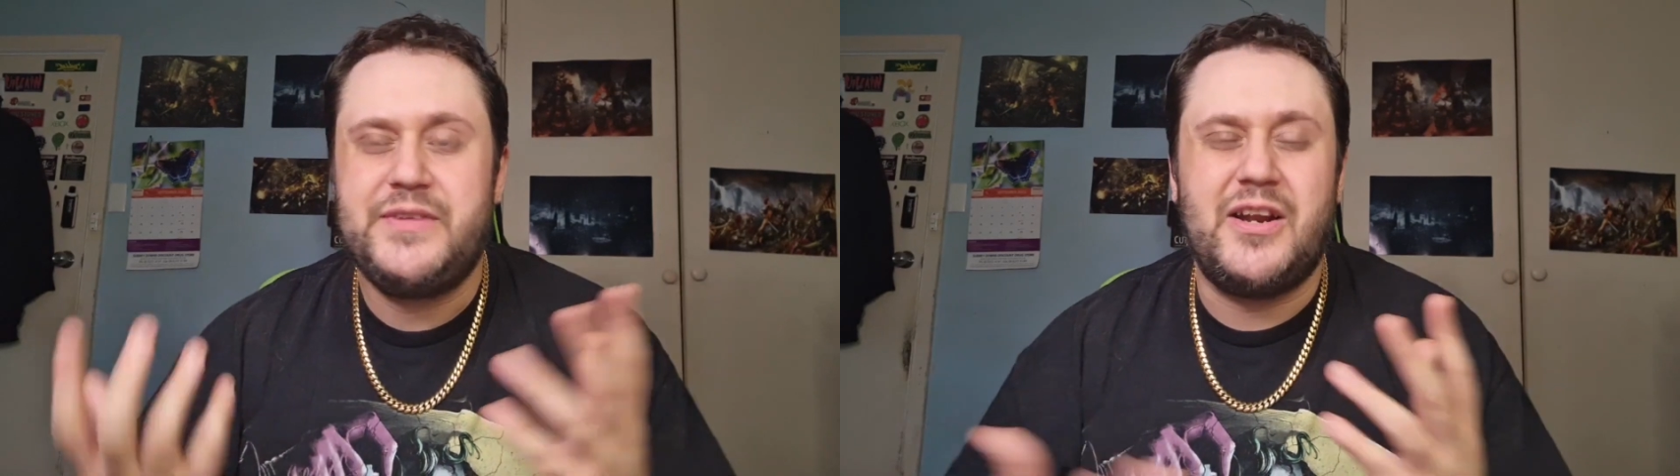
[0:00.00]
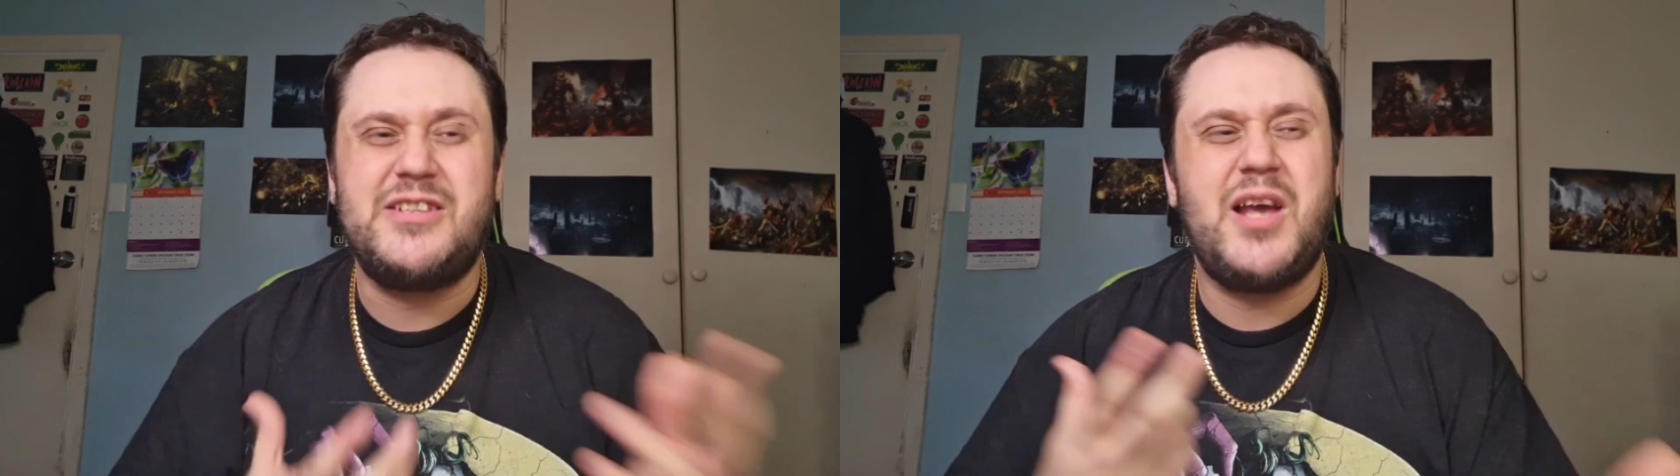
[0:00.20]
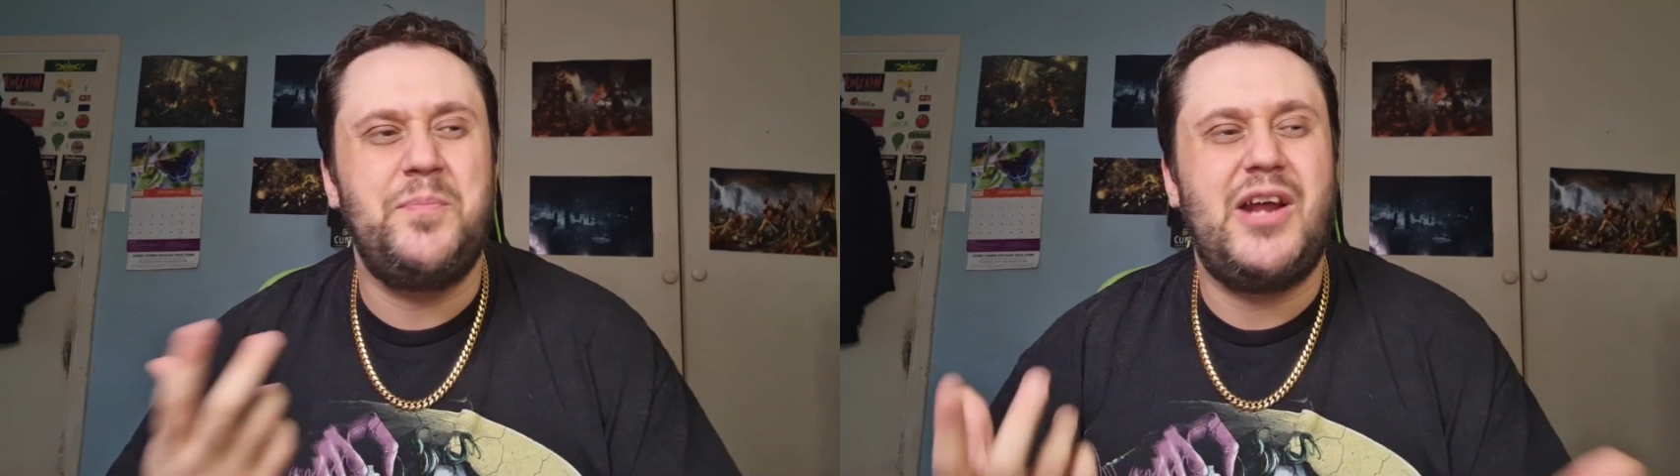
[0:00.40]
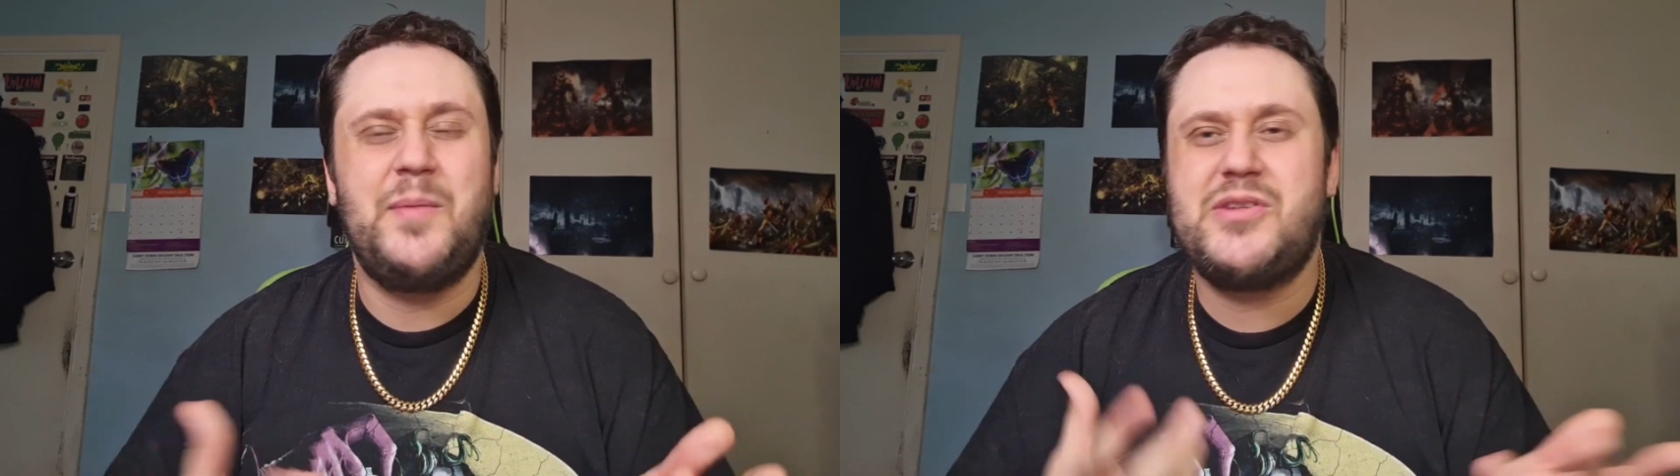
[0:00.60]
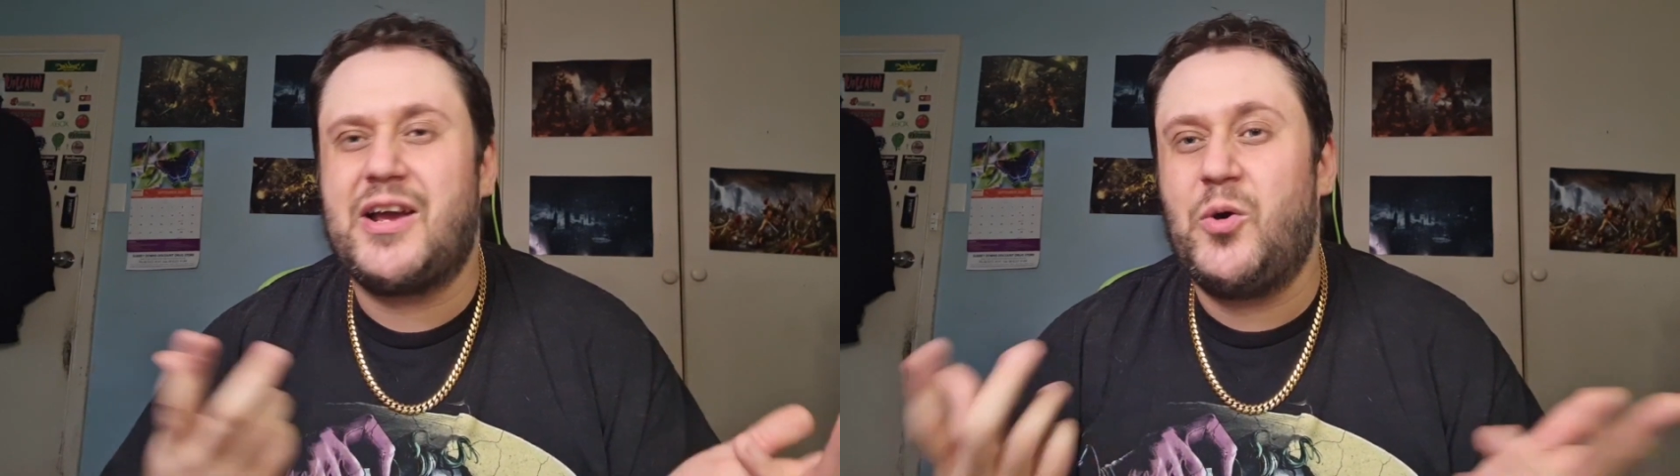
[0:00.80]
You know,
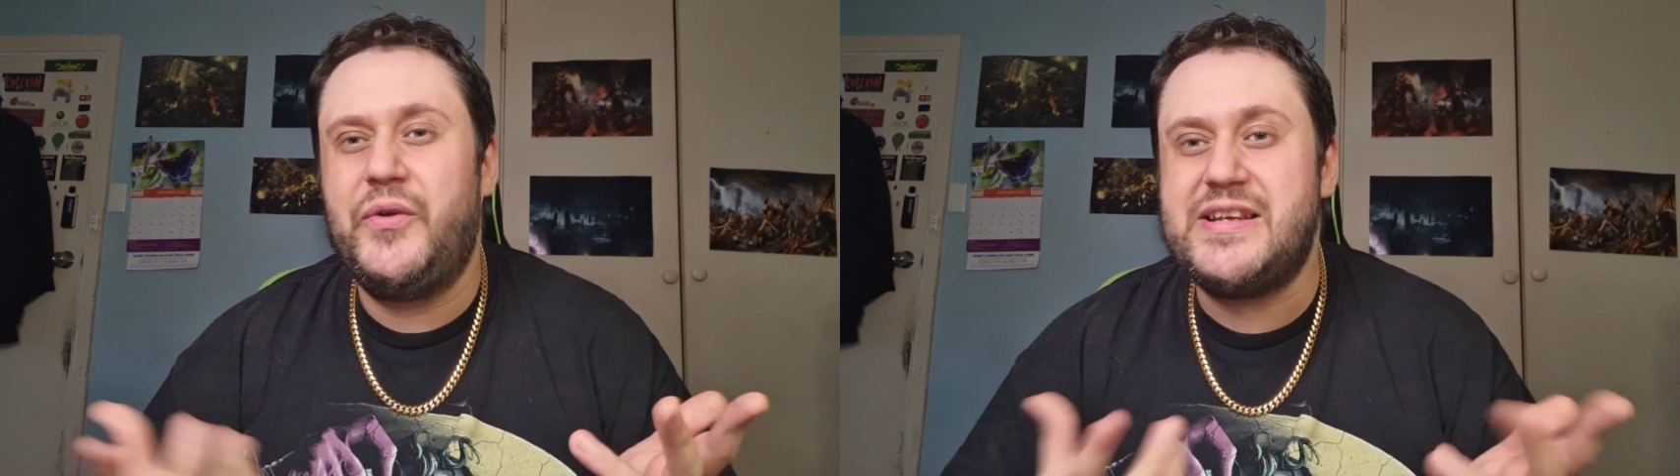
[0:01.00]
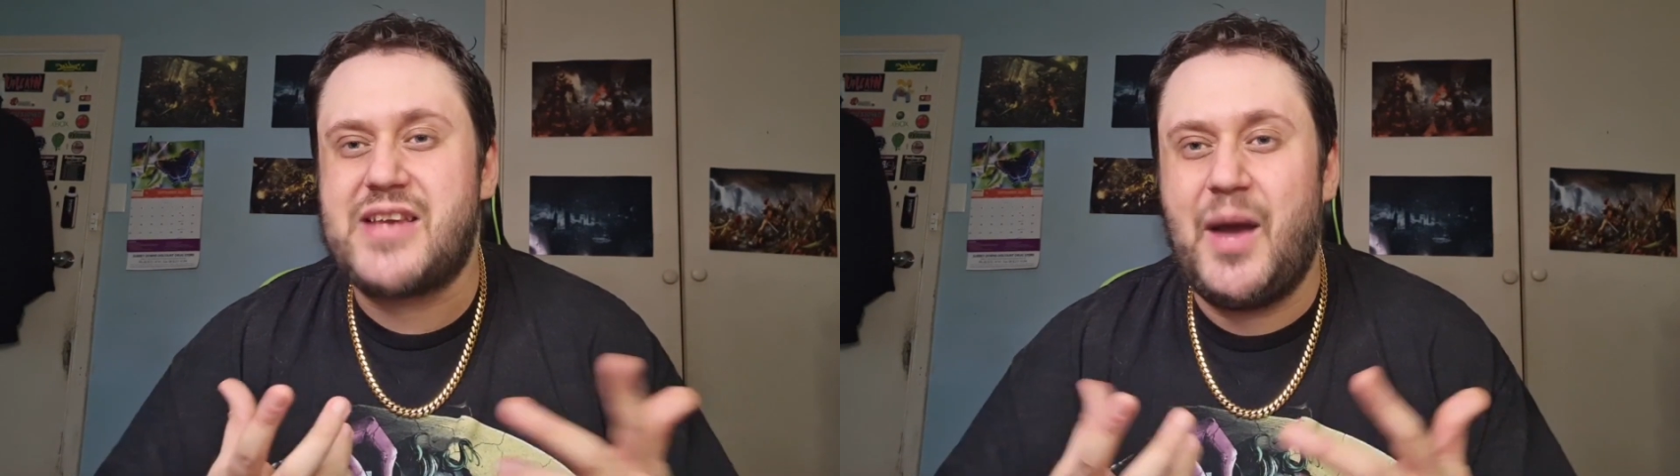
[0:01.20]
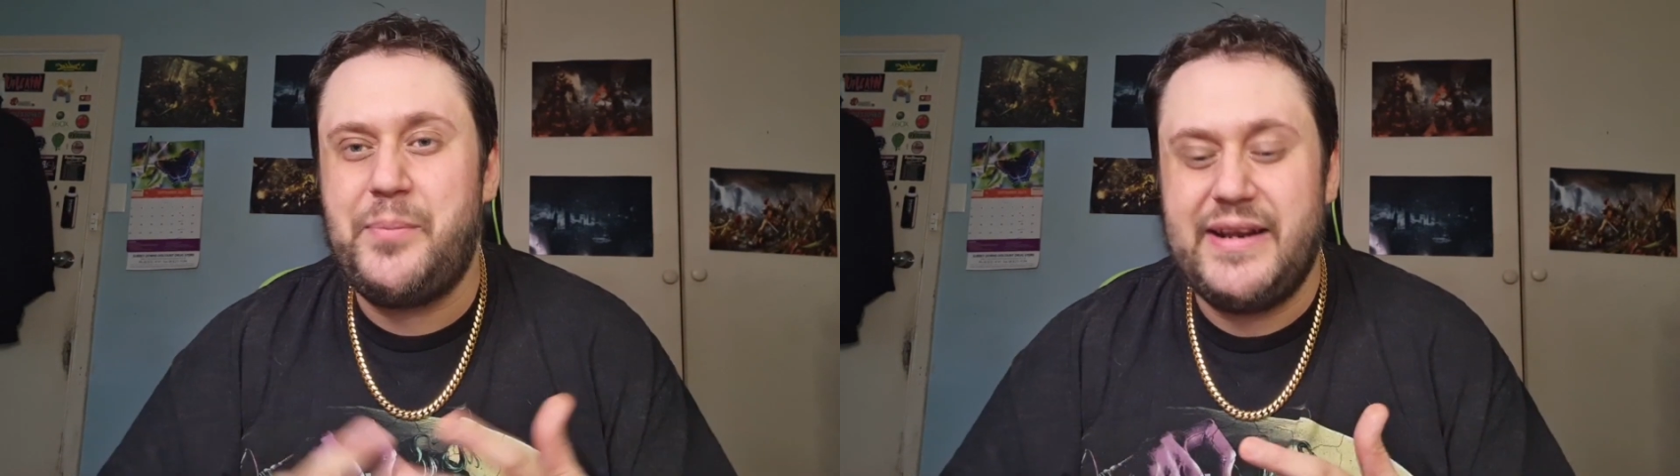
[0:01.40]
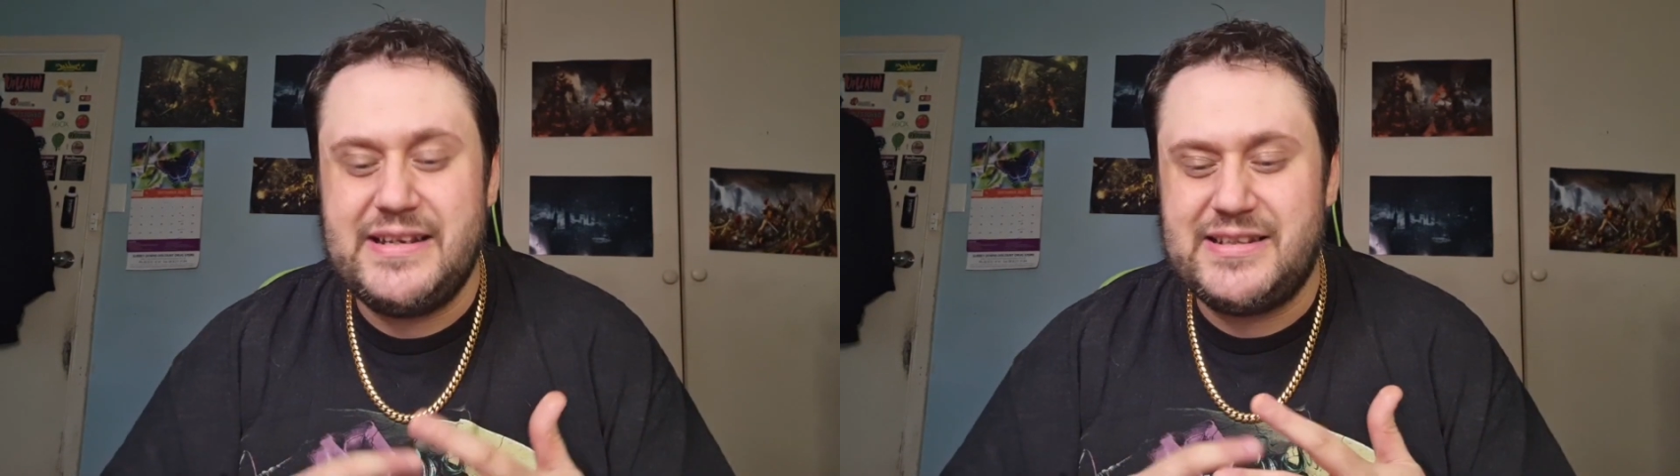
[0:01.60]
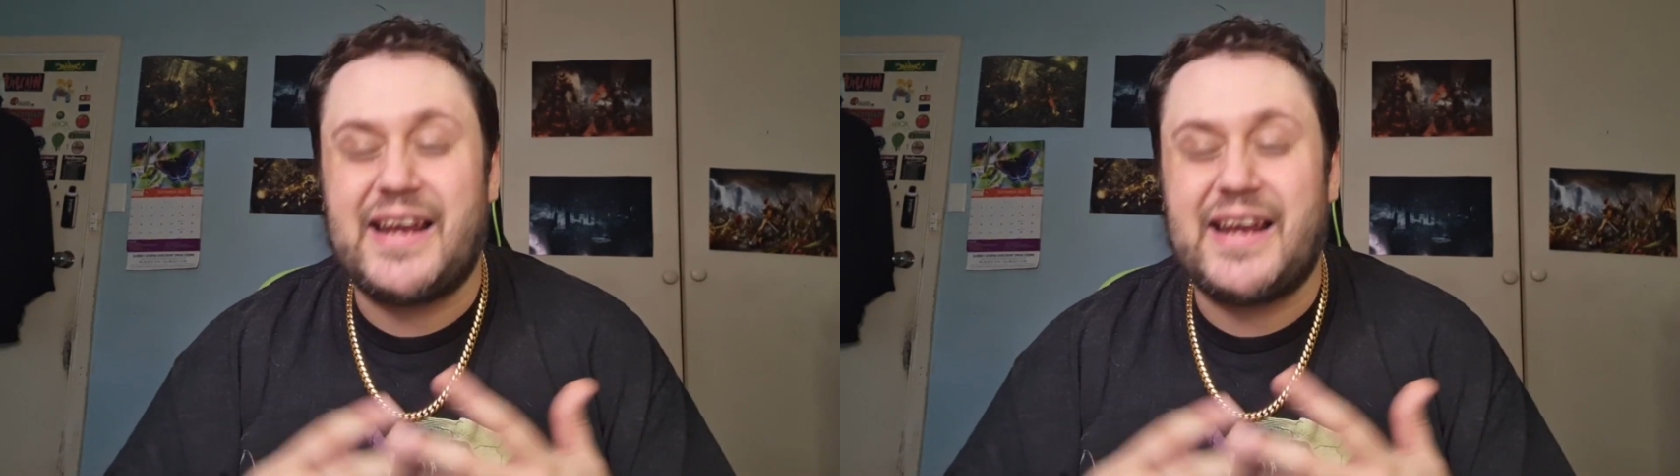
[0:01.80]
sometimes, like all these companies,